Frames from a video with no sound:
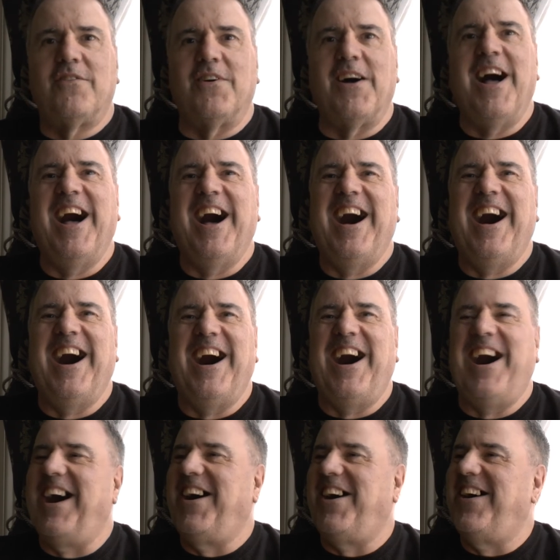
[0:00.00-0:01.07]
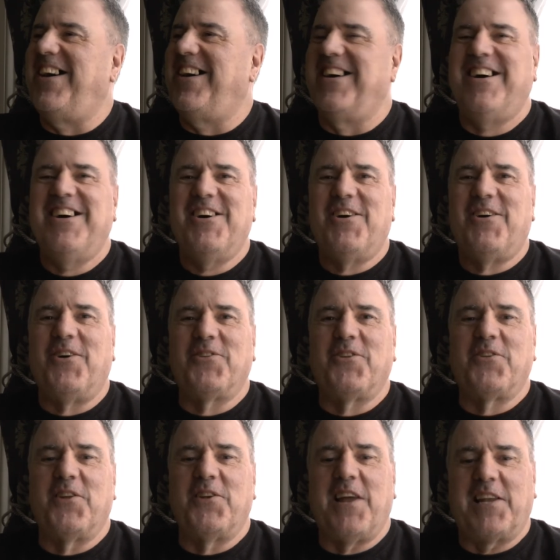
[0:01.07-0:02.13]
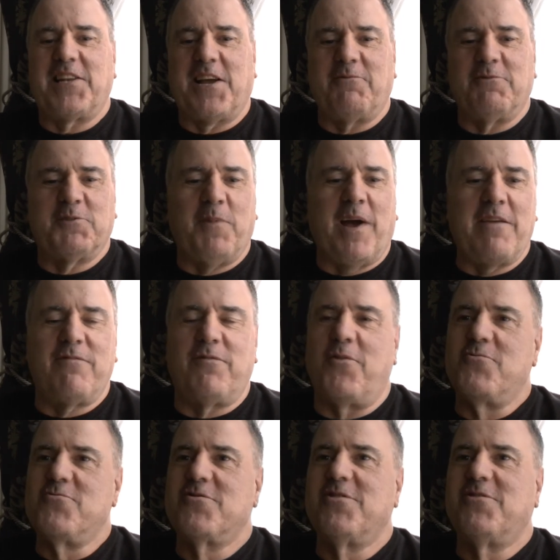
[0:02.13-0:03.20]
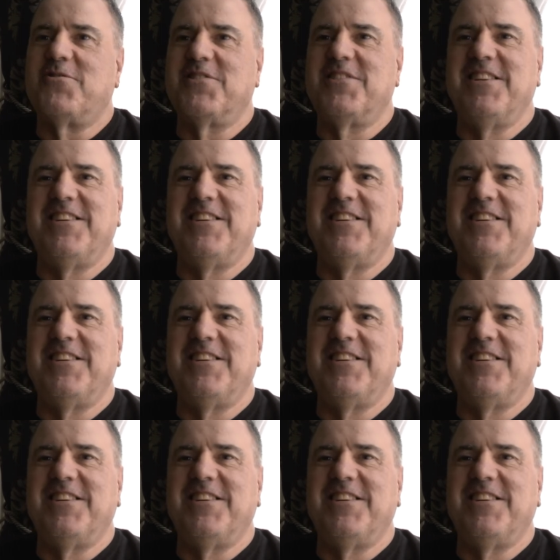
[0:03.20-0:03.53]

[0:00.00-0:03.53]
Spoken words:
other than that, that was my phone going.